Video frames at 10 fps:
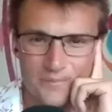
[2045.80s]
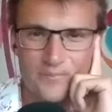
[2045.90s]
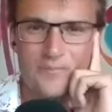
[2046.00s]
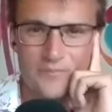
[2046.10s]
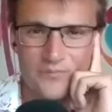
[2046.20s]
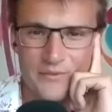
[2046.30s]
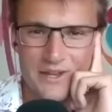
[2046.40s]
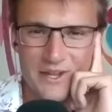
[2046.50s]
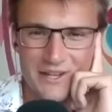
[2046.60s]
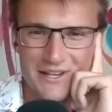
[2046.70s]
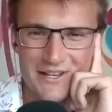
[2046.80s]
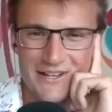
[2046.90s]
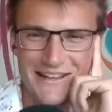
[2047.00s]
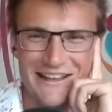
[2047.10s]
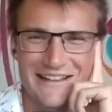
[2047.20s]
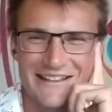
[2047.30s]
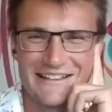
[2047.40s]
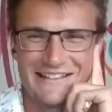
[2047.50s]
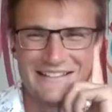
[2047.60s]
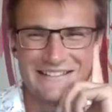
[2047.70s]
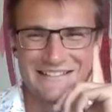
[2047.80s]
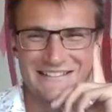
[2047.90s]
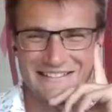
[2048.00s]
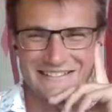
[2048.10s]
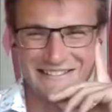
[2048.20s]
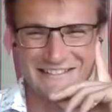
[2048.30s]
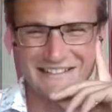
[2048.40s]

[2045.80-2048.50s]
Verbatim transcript: I took a big suitcase, you know, because I wanted to, you